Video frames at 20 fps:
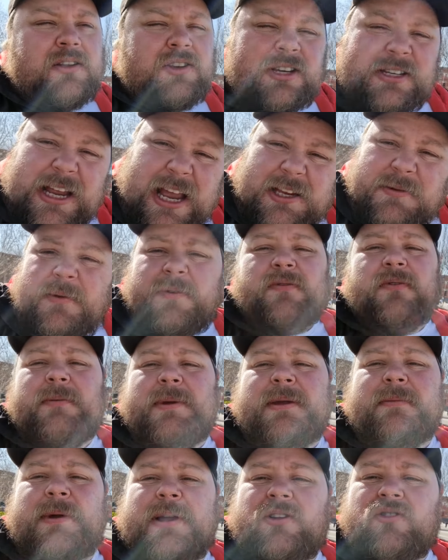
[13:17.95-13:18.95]
just ask me for
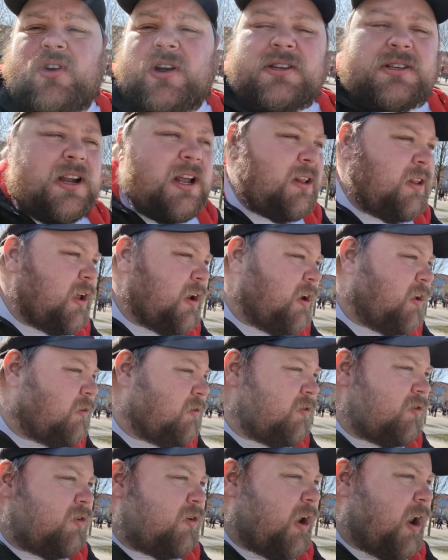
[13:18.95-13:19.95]
my email address, and
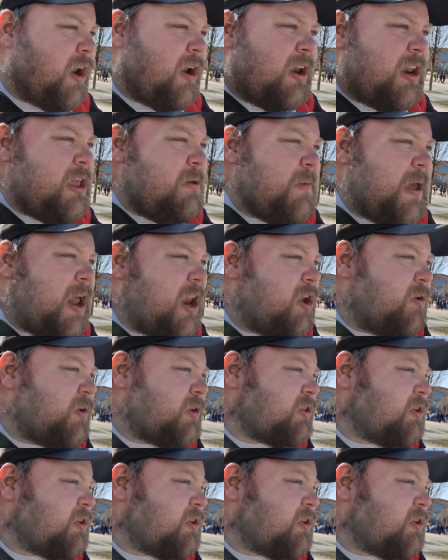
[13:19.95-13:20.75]
I'll email you and